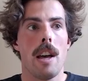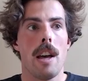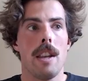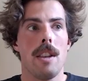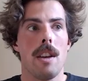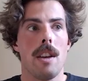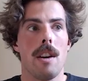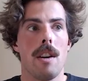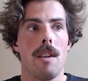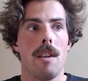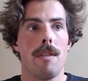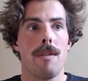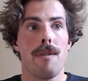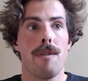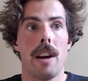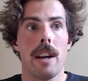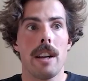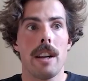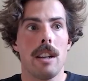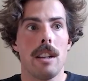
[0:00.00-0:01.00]
And uh,
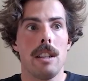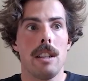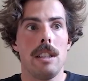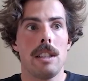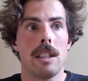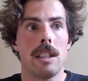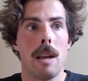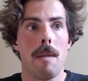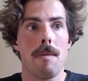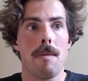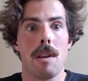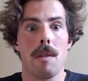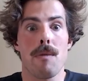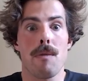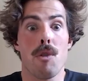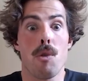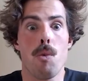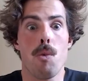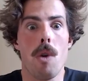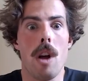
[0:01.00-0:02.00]
finally, same
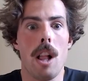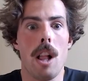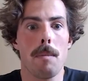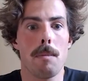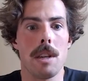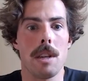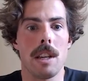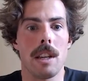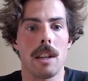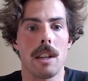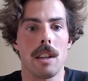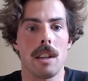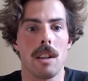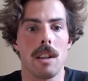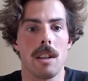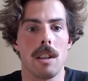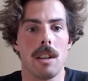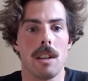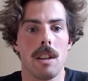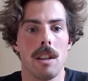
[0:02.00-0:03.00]
thing for well-being.
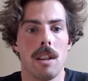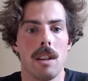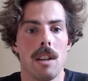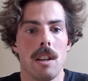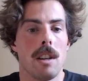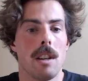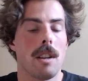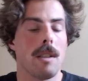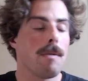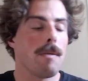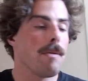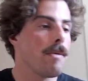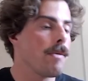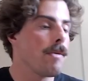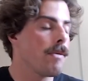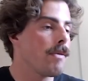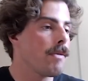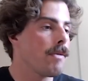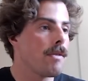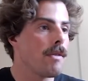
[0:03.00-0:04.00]

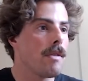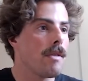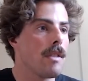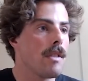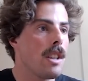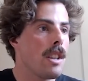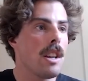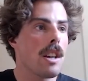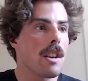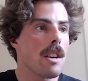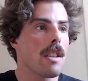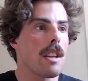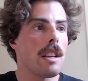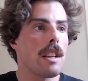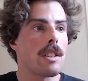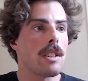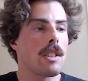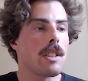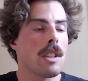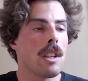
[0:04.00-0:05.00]
Um, here,
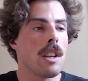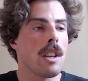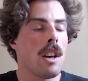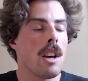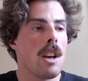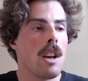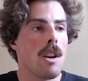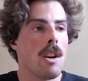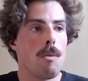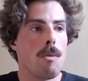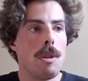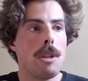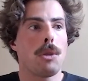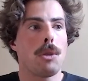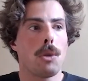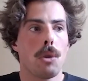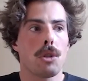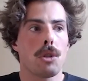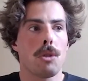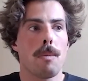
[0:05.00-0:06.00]
that's we
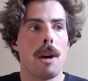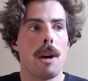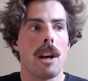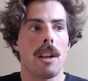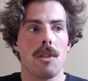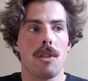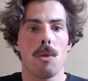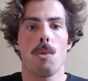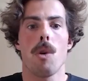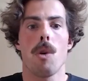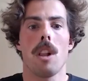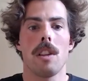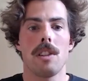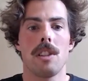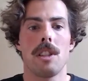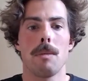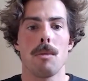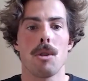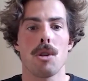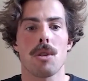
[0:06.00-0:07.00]
talked about the
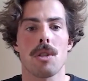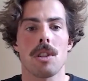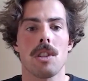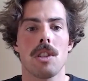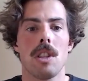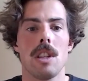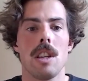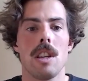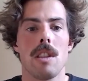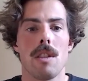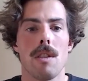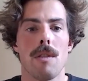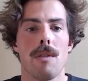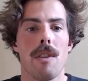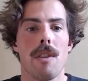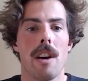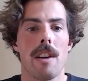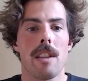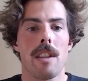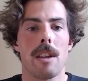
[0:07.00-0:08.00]
wallet democracy and the
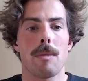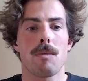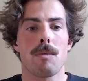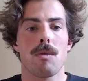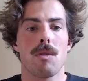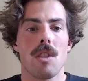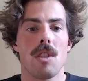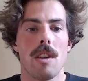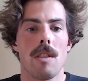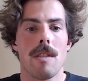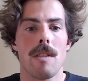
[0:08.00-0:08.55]
fact that